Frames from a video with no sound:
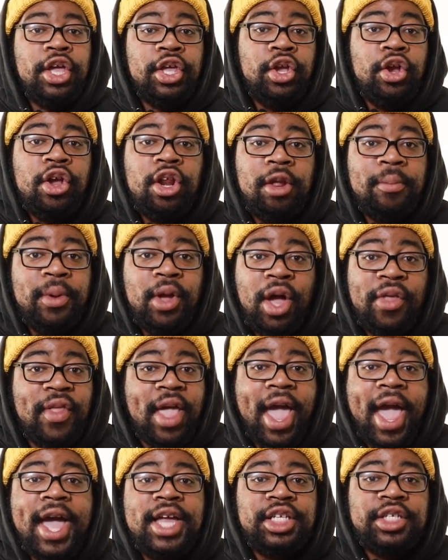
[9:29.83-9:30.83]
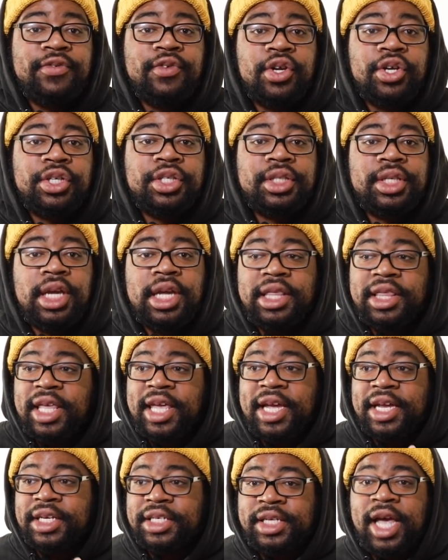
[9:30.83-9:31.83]
You're gonna be on the edge of your seat
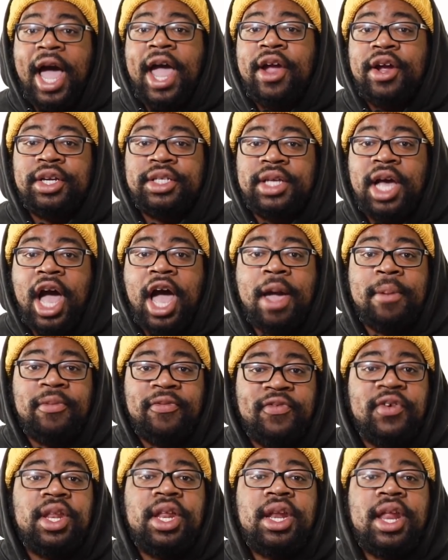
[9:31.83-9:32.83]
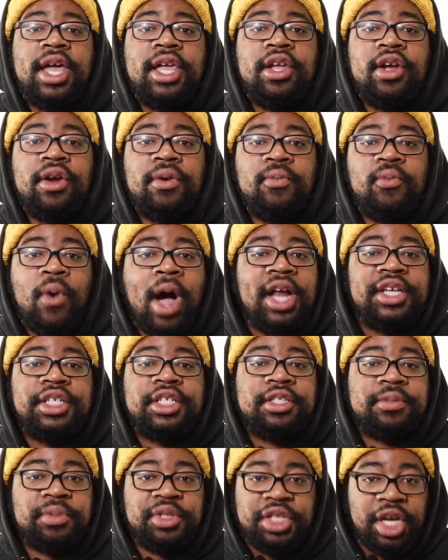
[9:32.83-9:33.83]
the entire time, feeling like you're
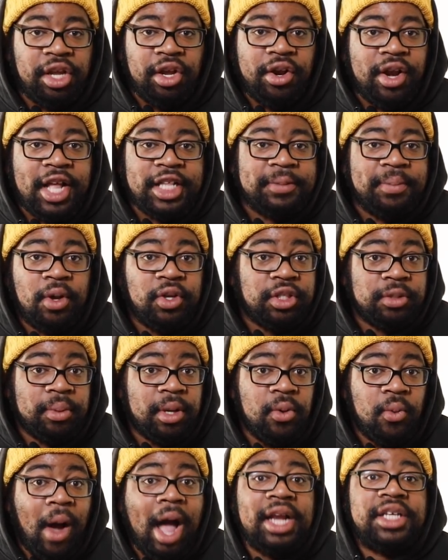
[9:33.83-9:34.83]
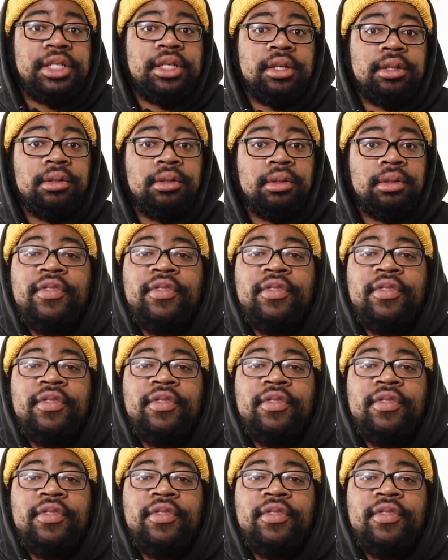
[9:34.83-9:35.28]
watching some shit you're not supposed to be watching.